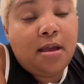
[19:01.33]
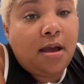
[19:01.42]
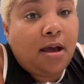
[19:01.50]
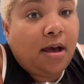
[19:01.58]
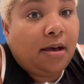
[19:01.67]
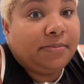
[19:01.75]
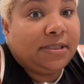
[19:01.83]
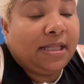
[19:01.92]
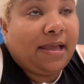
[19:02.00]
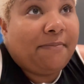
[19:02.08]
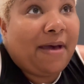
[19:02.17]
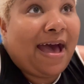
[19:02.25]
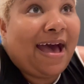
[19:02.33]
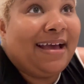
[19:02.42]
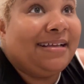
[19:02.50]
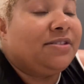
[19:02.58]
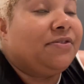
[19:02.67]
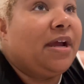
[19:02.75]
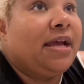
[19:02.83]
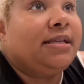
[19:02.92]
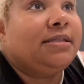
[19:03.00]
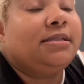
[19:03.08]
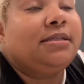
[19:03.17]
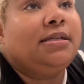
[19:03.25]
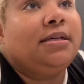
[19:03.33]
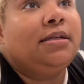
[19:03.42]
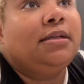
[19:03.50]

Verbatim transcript: to let my eyes rest.